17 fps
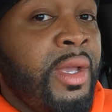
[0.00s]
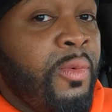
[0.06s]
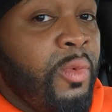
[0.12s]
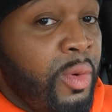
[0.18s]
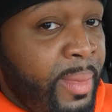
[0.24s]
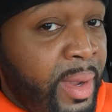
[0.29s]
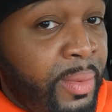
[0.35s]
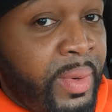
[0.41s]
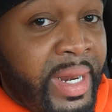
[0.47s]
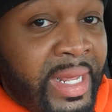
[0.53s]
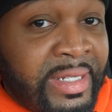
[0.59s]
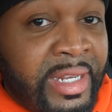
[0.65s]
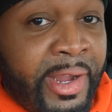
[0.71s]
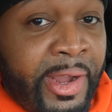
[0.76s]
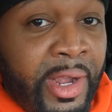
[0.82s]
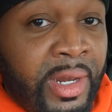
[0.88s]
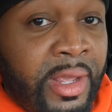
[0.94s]
Remember what I
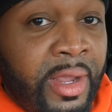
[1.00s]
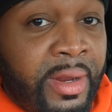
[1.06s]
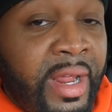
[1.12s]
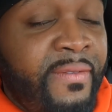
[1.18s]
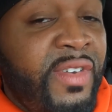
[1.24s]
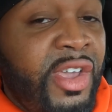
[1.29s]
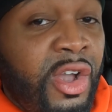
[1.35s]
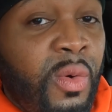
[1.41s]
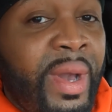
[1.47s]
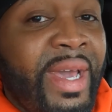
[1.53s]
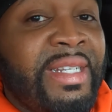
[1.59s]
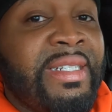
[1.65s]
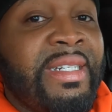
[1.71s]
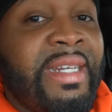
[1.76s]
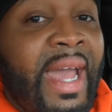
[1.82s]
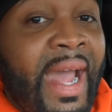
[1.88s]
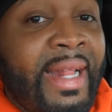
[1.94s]
said earlier, that vehicle weighs
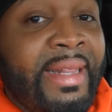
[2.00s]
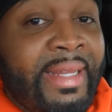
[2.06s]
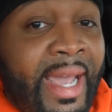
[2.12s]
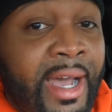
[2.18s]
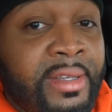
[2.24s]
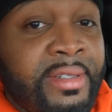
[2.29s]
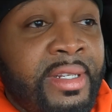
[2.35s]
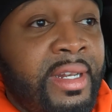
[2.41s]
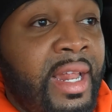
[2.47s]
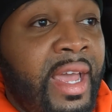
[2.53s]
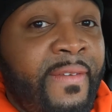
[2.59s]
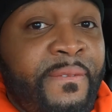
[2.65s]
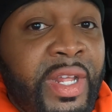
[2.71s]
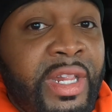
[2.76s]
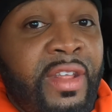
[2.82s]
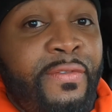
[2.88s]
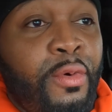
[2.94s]
9,000, like
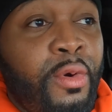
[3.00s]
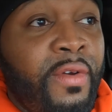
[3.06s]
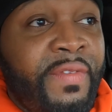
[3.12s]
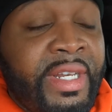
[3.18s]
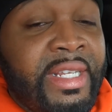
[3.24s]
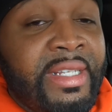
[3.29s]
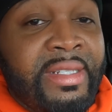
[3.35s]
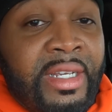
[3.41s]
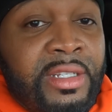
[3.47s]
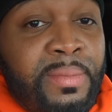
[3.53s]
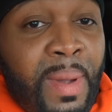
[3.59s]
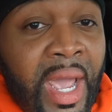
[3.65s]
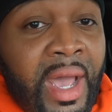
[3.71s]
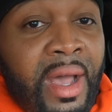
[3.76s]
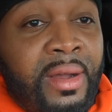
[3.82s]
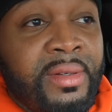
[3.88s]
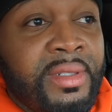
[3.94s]
54, 56
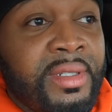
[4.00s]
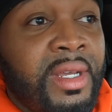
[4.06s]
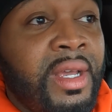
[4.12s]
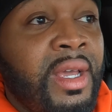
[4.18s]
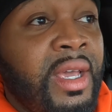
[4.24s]
pounds.